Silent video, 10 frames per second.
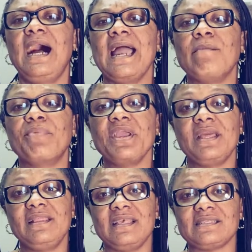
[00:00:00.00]
I am
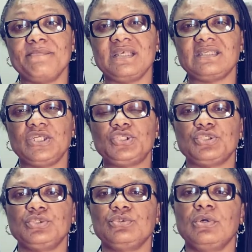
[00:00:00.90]
bringing this message
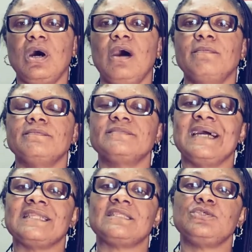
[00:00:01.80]
to you
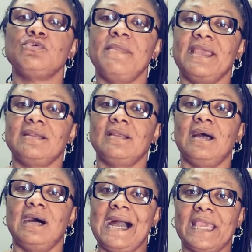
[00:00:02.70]
that you may
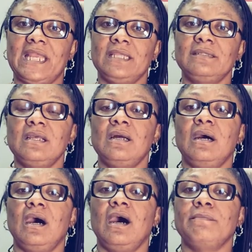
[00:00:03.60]
hearken
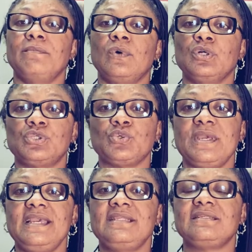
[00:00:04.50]
onto
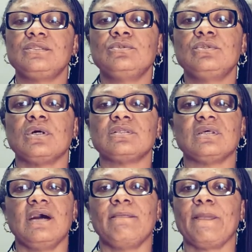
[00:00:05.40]
it. Do not
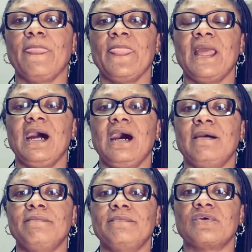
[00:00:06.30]

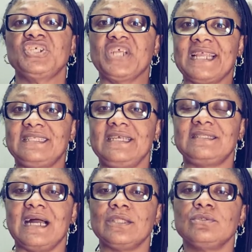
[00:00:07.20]
reject
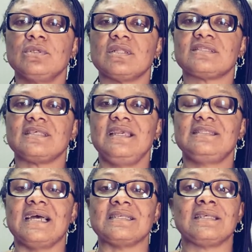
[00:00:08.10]
it, and do not see
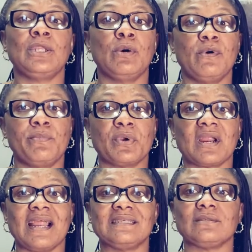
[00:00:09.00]
it as a normal
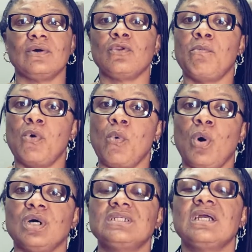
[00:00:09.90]
broadcast or normal
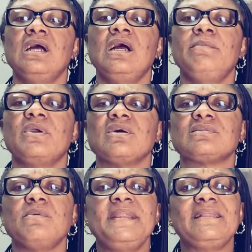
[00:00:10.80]
word,
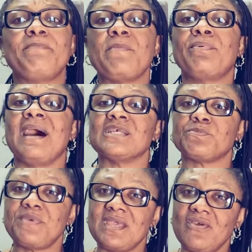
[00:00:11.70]
because so many people are
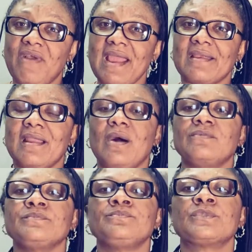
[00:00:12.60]
speaking right
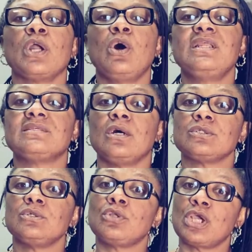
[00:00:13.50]
now. God is
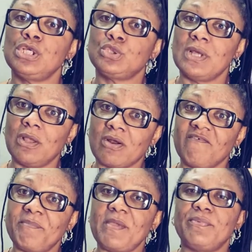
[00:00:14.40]
also talking to a lot
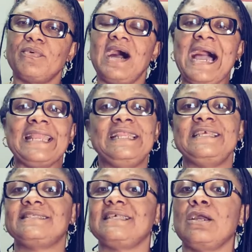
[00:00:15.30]
of people. I
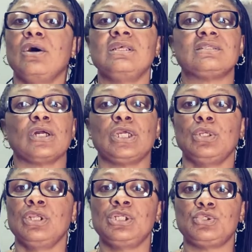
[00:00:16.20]
didn't say God is
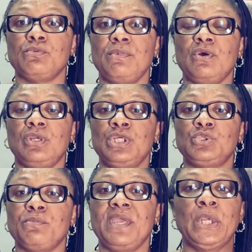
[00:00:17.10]
talking only
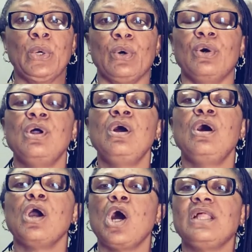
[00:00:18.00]
to me. No,
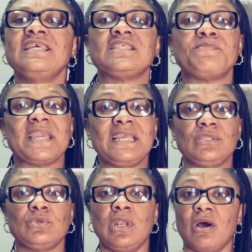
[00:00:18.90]
God is
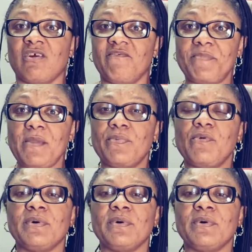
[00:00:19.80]
speaking to a lot of people.